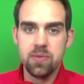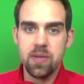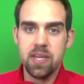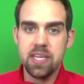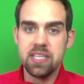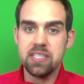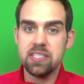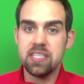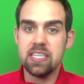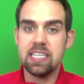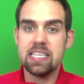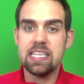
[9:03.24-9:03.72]

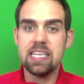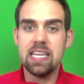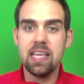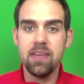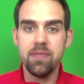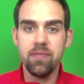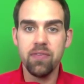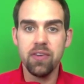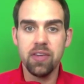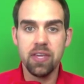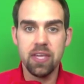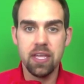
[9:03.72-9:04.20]

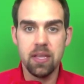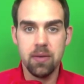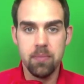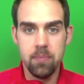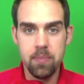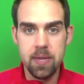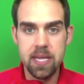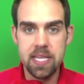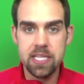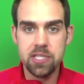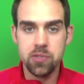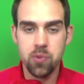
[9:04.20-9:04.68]
significant
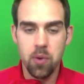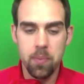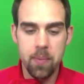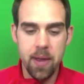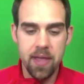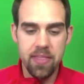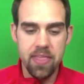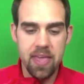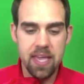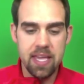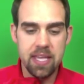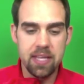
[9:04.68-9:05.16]
means
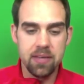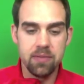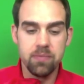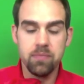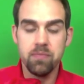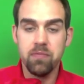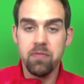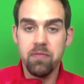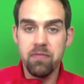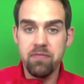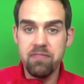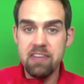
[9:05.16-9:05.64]
whereby they can
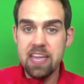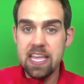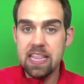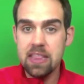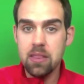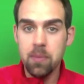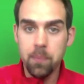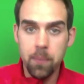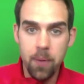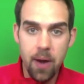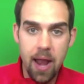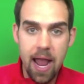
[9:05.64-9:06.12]
feed
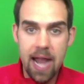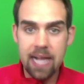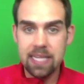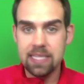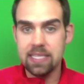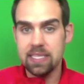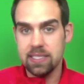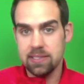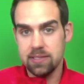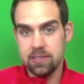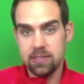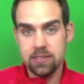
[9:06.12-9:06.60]
the
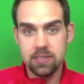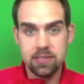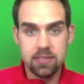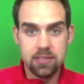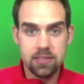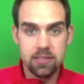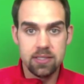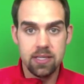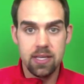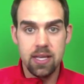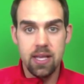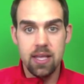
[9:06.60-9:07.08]
practice.
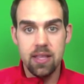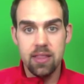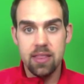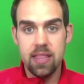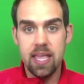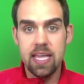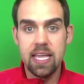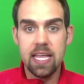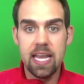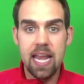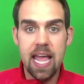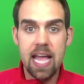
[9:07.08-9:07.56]

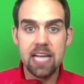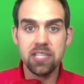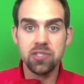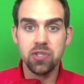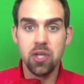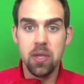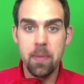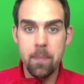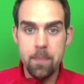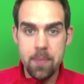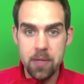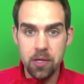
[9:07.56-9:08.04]
They can
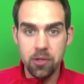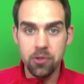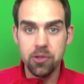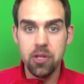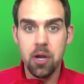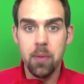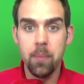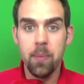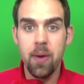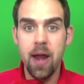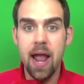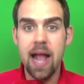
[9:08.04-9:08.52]
actually build
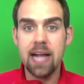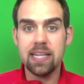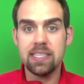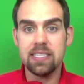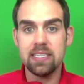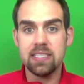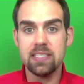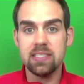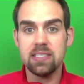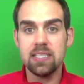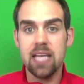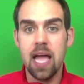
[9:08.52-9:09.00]
their
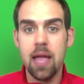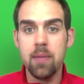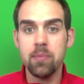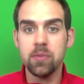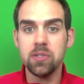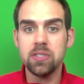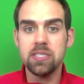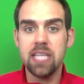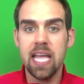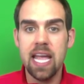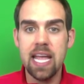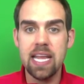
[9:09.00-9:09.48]
practice
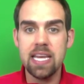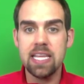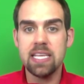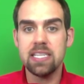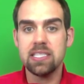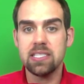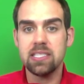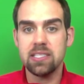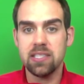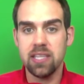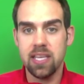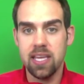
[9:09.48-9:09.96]

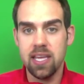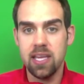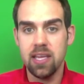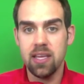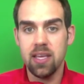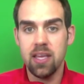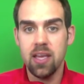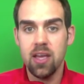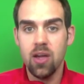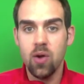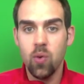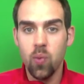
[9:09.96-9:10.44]
simultaneously
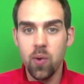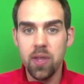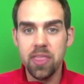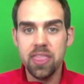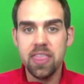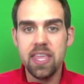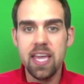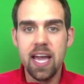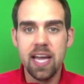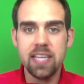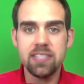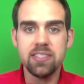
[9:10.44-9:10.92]
with
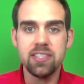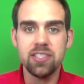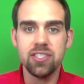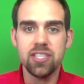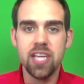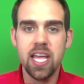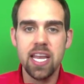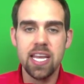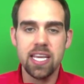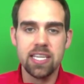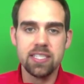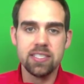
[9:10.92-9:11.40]
the
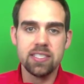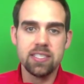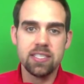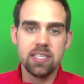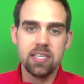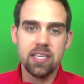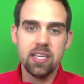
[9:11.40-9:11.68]
Isagenix.